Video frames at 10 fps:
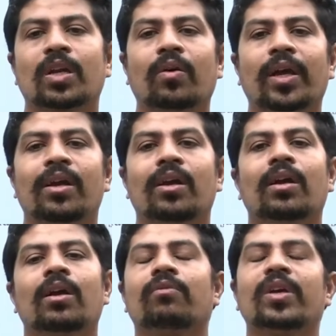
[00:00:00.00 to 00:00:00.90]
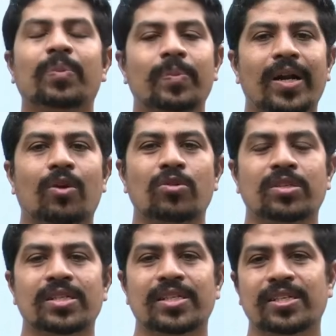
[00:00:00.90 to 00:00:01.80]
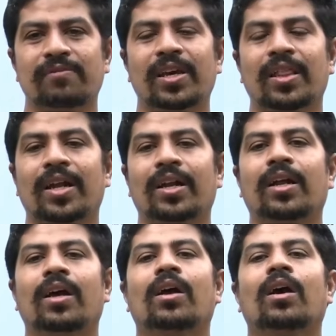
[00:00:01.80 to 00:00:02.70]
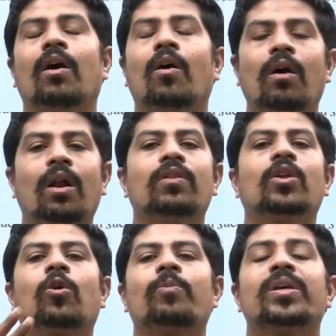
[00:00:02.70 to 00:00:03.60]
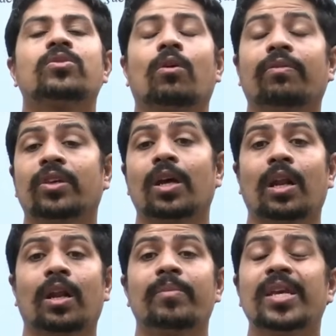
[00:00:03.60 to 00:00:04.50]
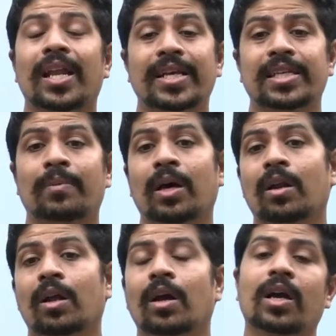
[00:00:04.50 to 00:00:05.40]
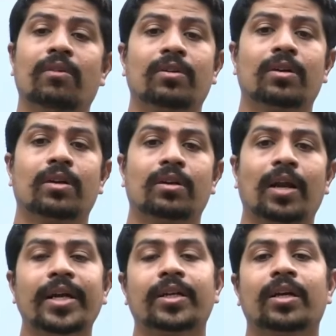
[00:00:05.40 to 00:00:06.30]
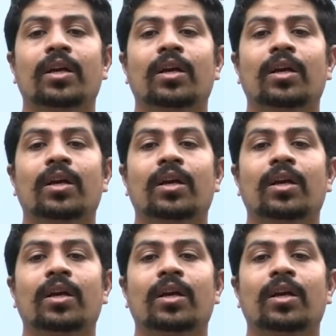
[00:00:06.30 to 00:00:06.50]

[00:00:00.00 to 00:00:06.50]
Okay, we prepared questions such a way that all the topics of your BEL exam are covered, right?